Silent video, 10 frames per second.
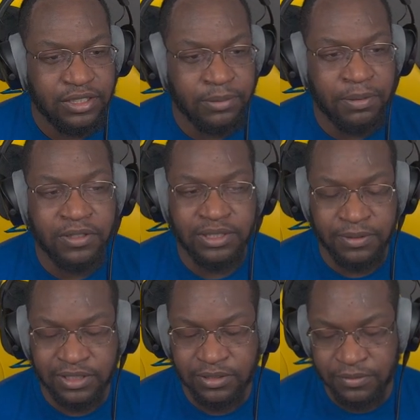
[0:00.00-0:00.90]
your
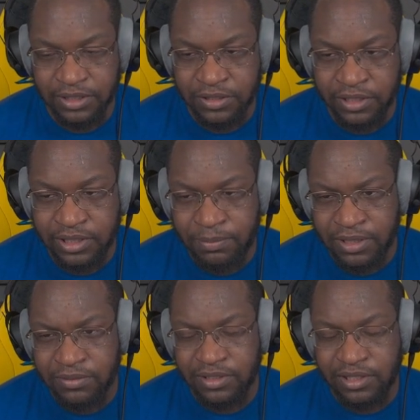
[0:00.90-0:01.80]
opponent's spells cost 1 more. So their
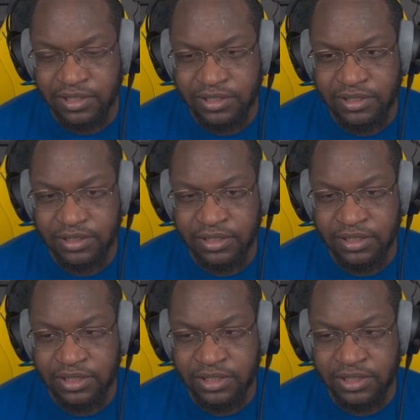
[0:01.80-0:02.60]
spells would cost an